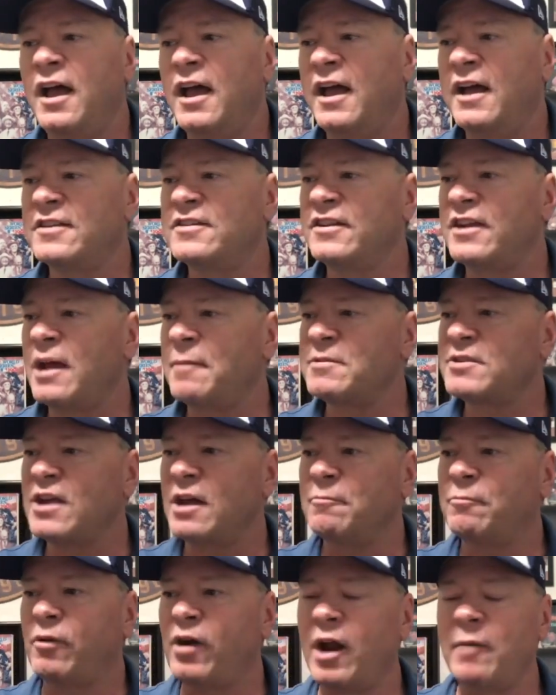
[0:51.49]
It's an
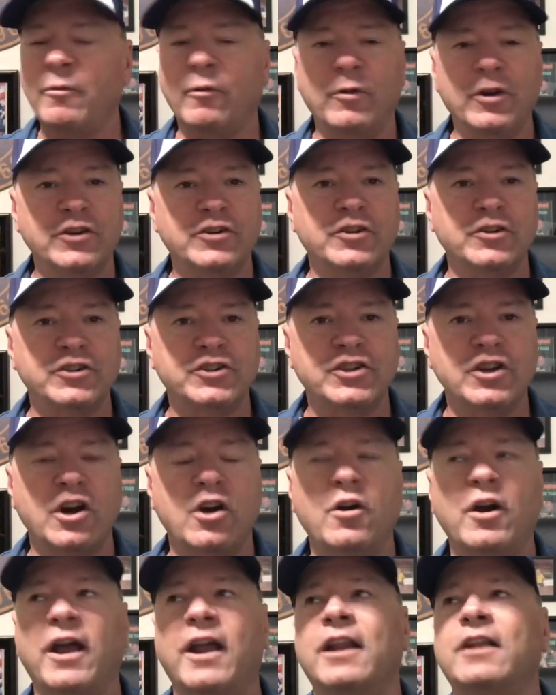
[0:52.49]
Amazon Prime original
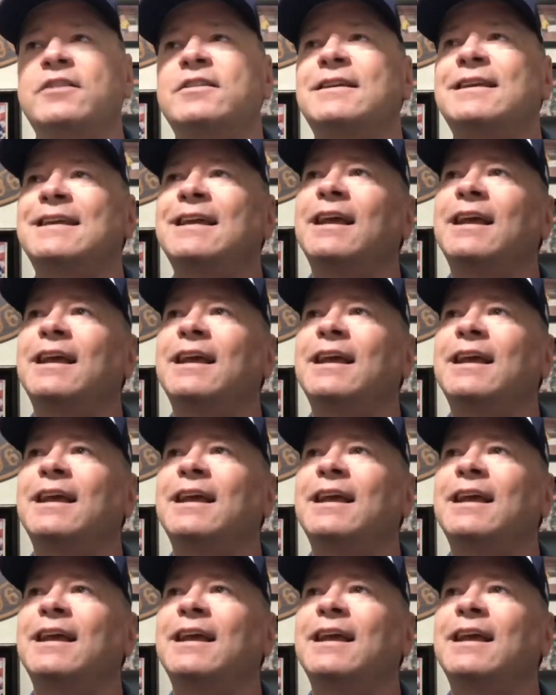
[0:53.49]
show, and I'm